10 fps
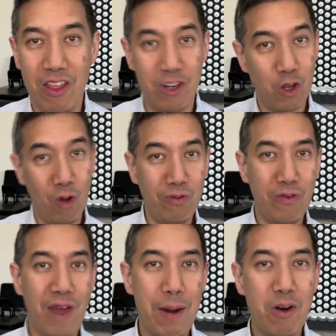There's whole
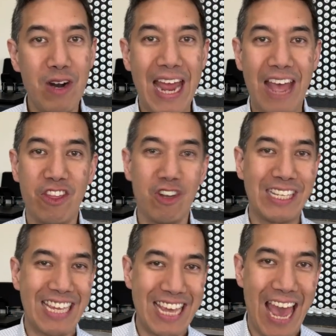food fiber and
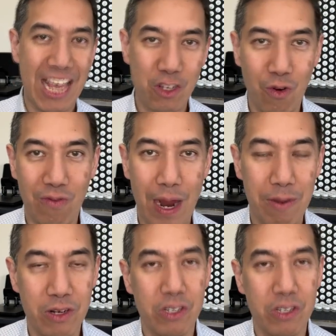there's gastro fiber.